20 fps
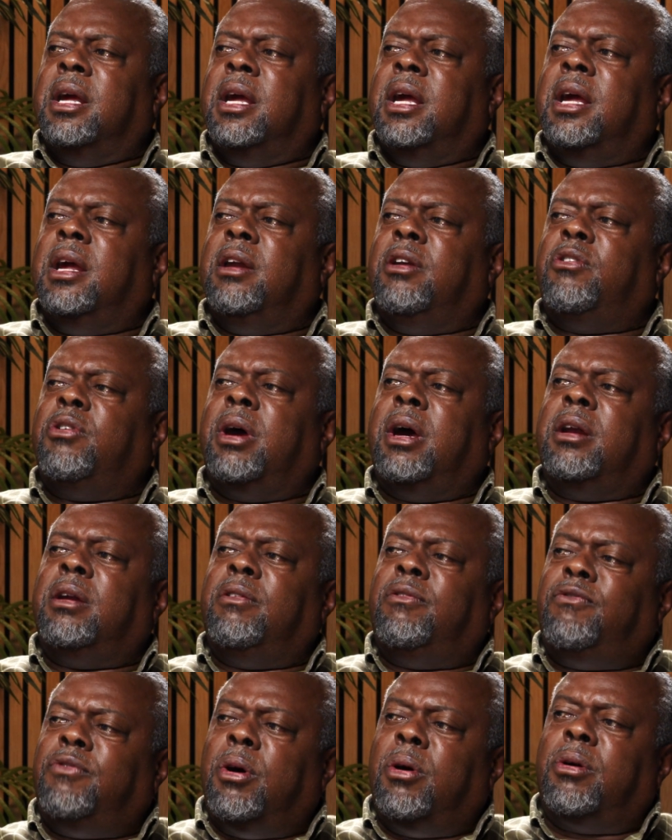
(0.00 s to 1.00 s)
and try to
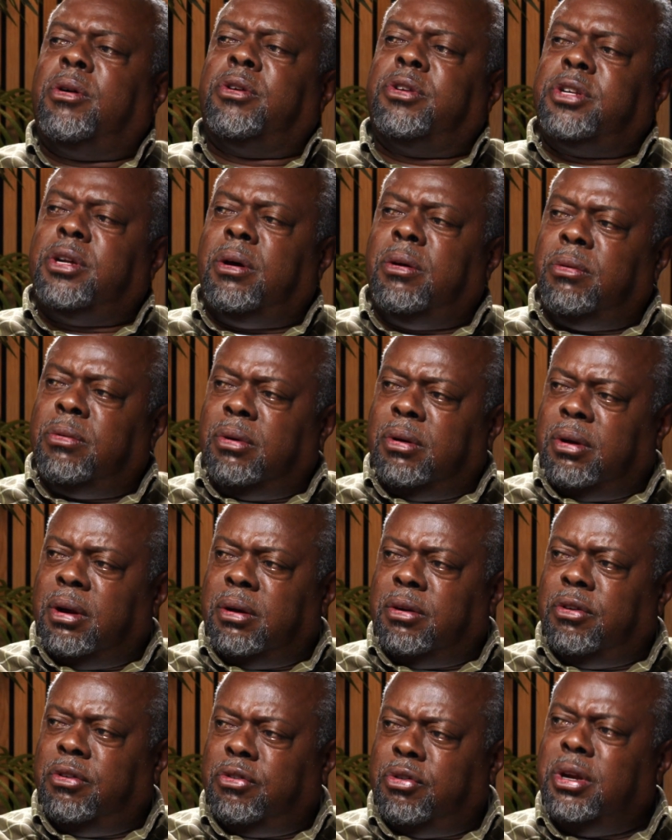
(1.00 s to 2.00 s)
focus on
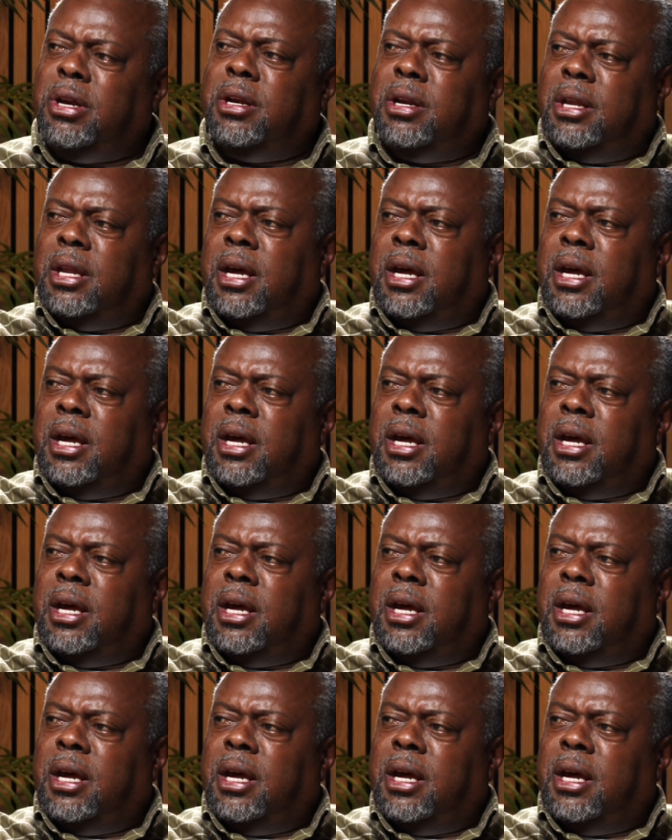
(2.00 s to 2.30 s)
treating